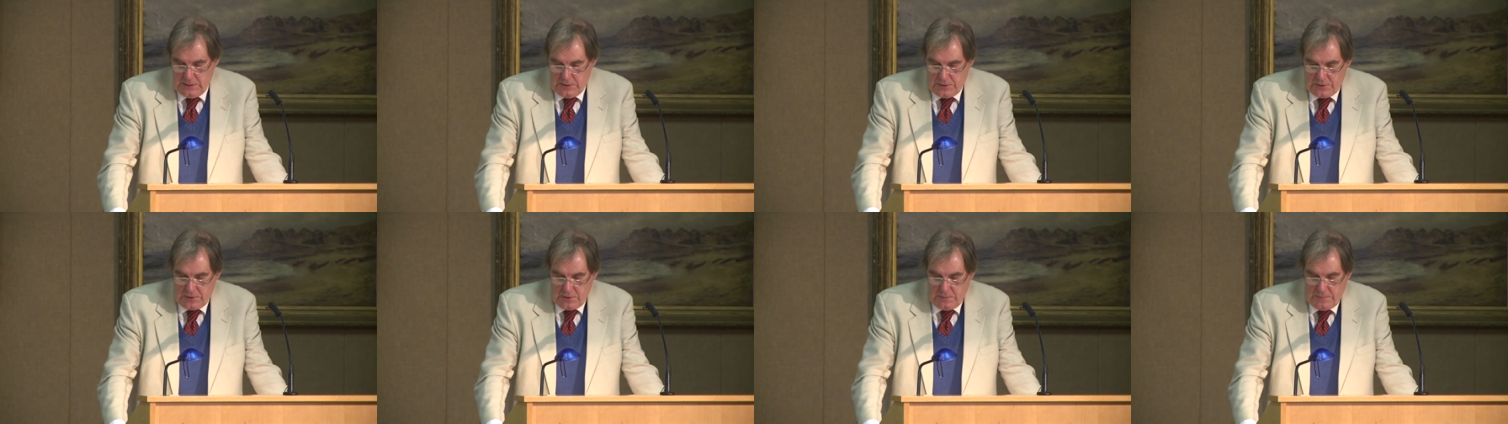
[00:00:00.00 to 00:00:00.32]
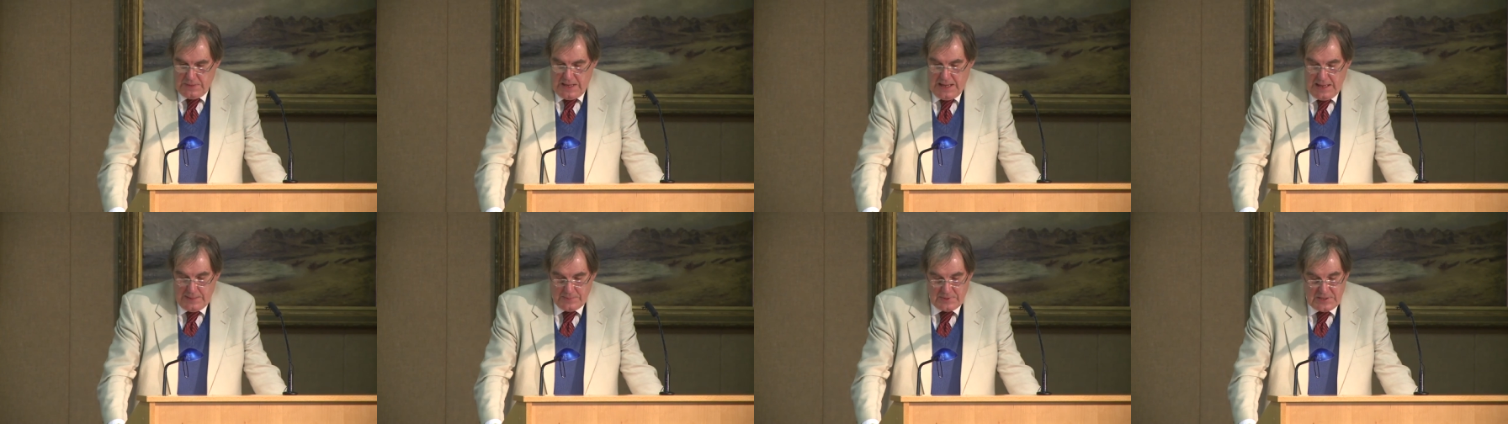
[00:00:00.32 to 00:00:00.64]
so
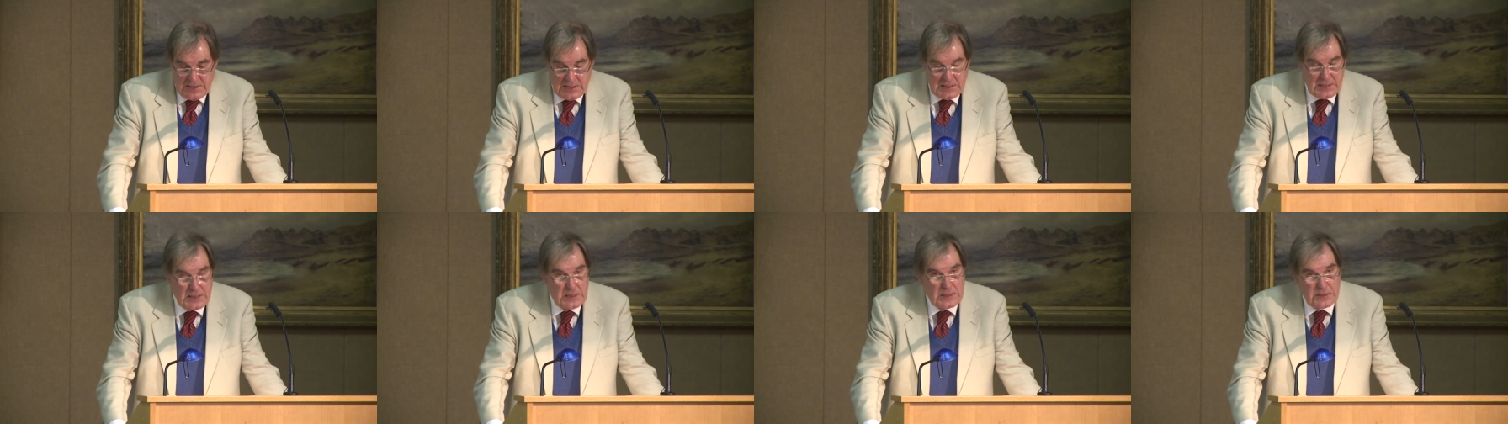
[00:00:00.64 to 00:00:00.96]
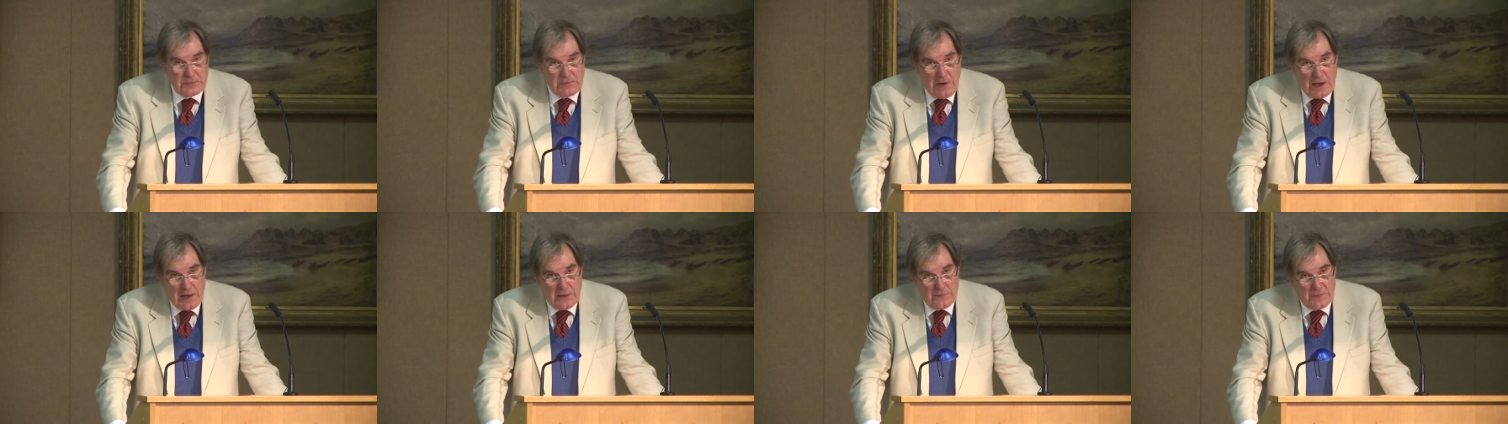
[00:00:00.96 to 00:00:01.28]
perhaps this
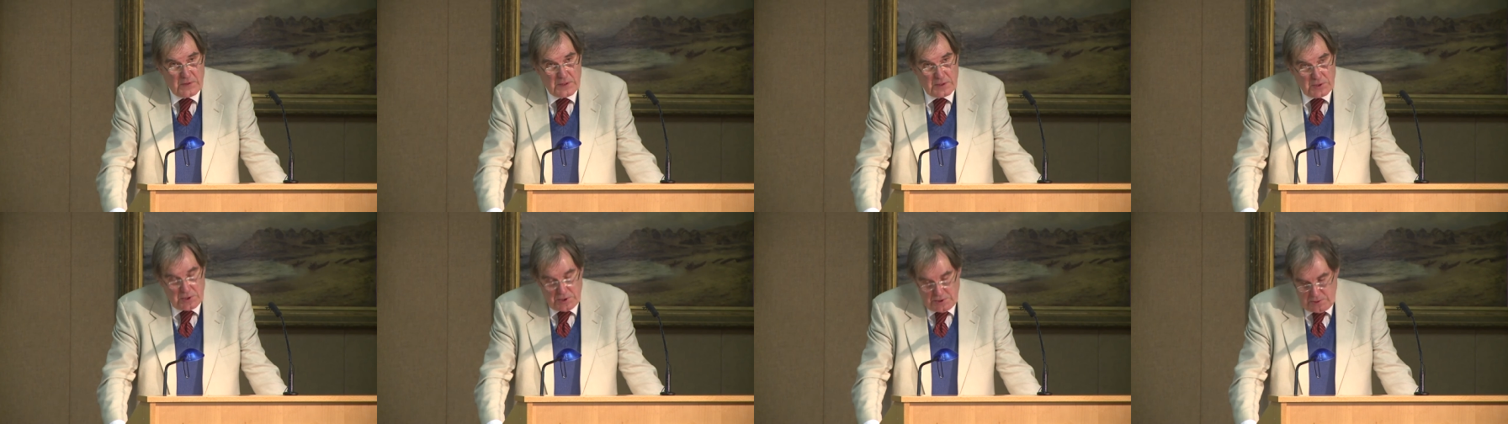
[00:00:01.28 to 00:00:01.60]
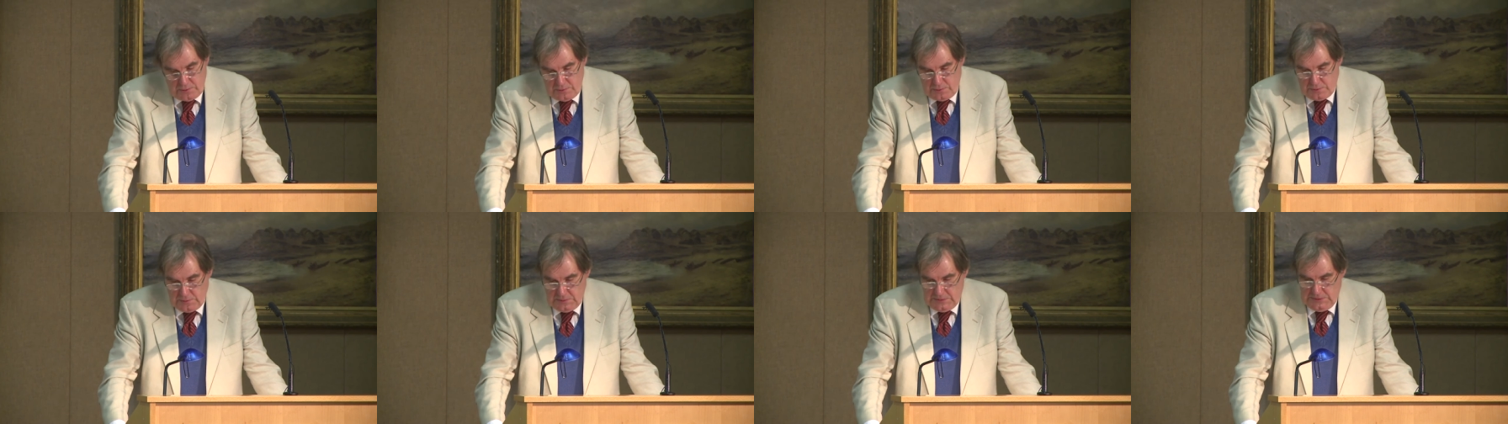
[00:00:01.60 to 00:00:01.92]
is relevant
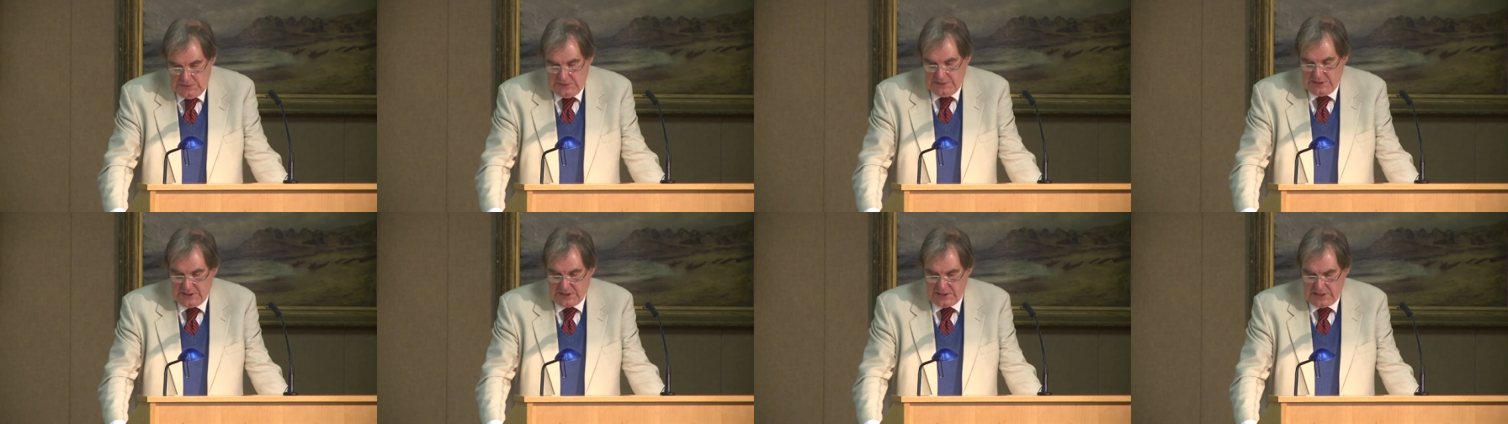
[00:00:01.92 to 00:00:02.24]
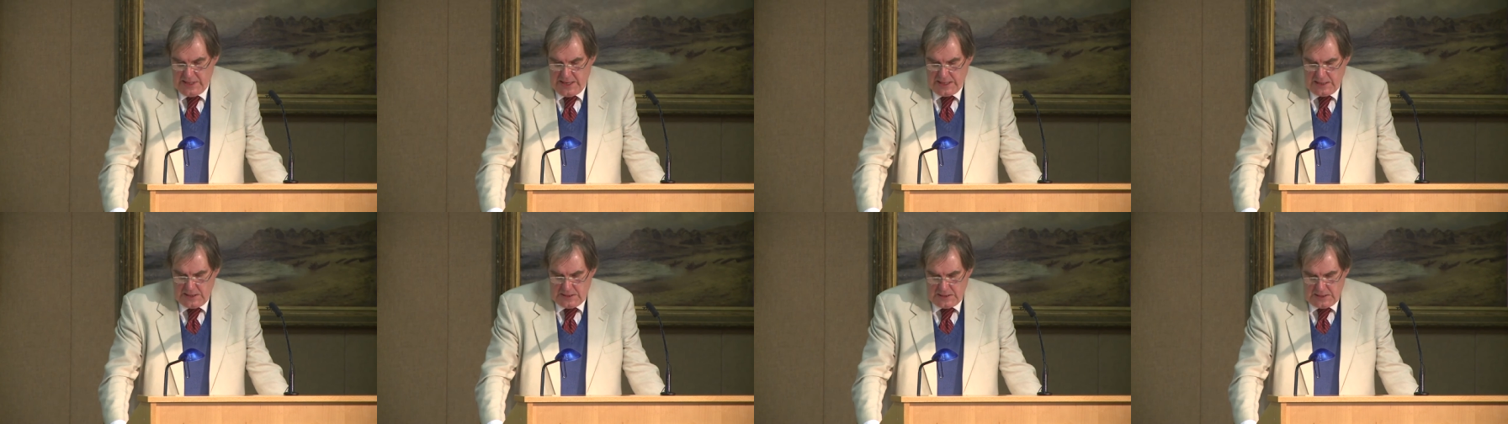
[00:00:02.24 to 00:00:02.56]
to
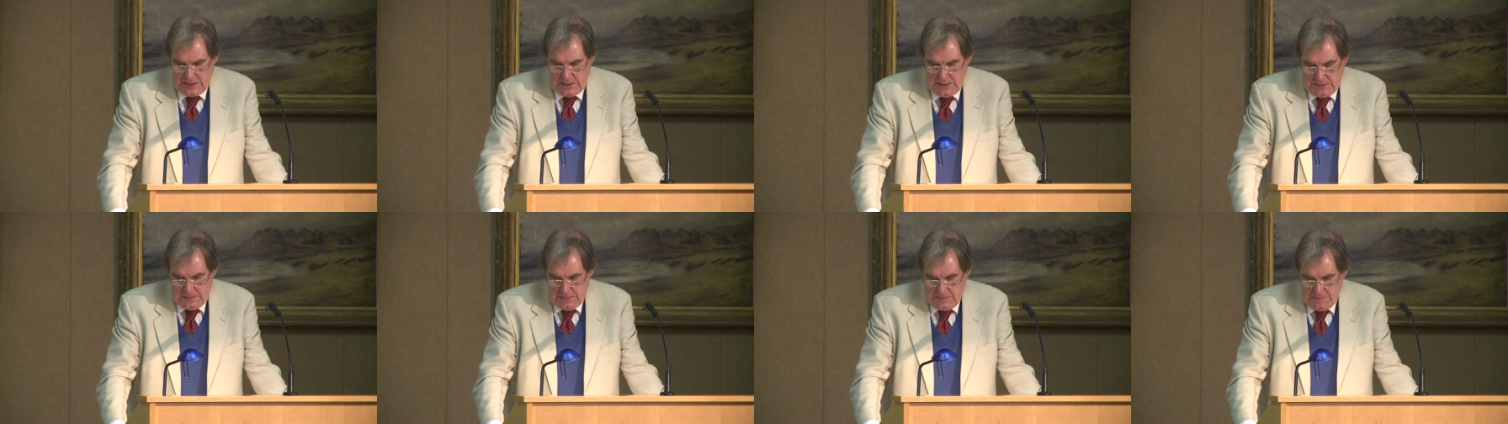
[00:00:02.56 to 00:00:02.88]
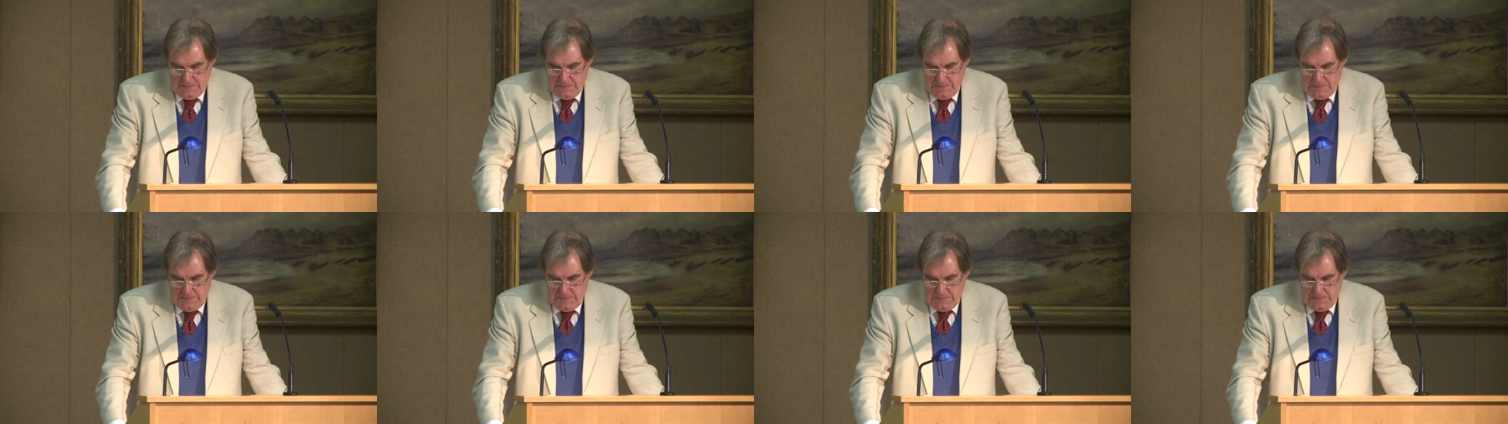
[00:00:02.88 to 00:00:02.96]
snakes.